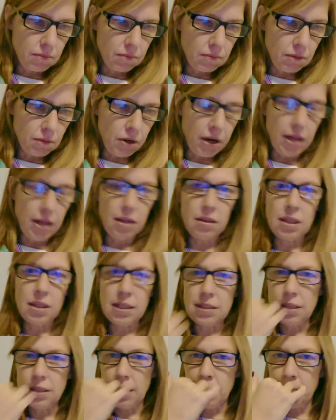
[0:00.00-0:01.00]
All right,
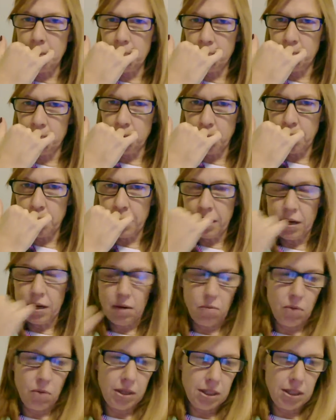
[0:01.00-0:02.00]
that's it
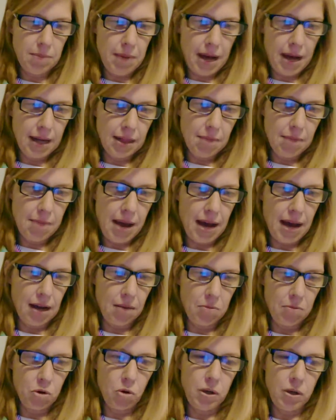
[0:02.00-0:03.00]
for what to pack in the bag.
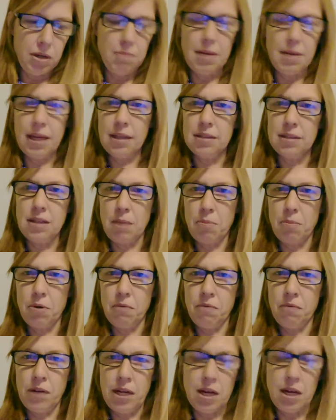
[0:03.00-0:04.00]
I'm going to make a
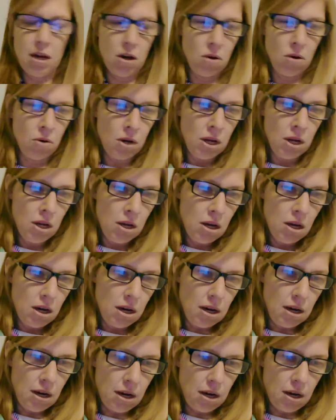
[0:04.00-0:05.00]
separate video
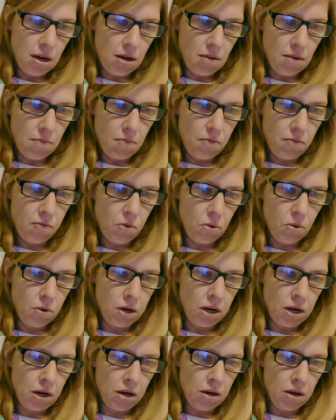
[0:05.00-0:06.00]

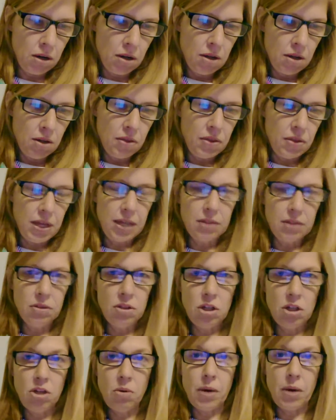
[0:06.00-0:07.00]
for
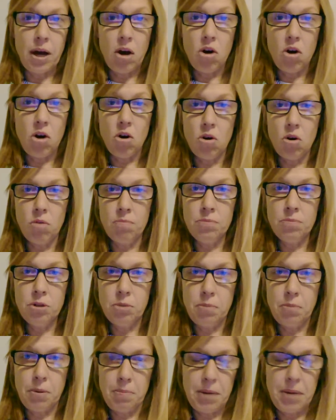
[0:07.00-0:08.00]
things to do at home to
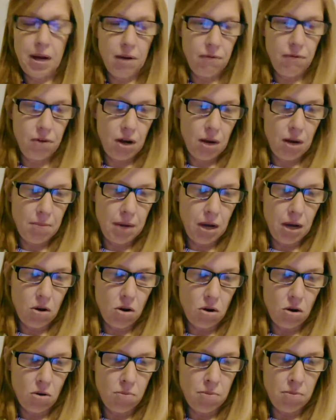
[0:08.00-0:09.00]
prepare for coming
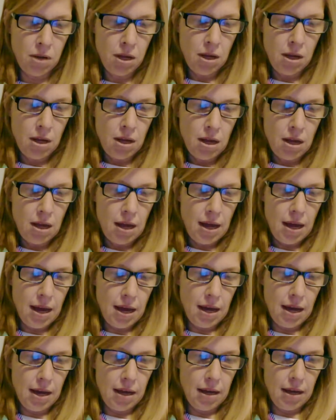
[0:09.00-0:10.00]
home,
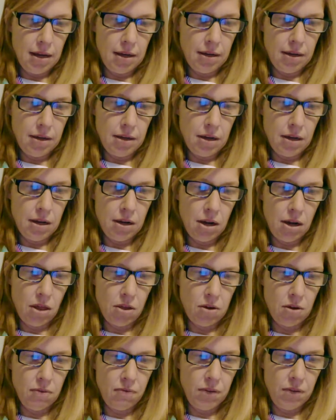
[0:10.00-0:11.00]
and
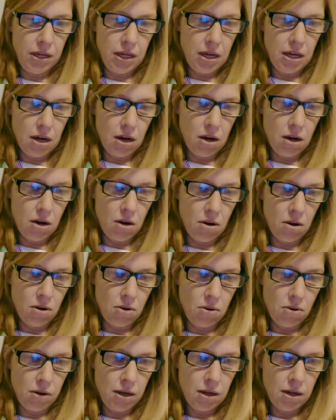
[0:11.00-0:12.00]
another
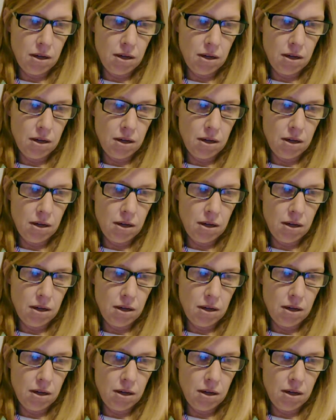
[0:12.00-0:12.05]
video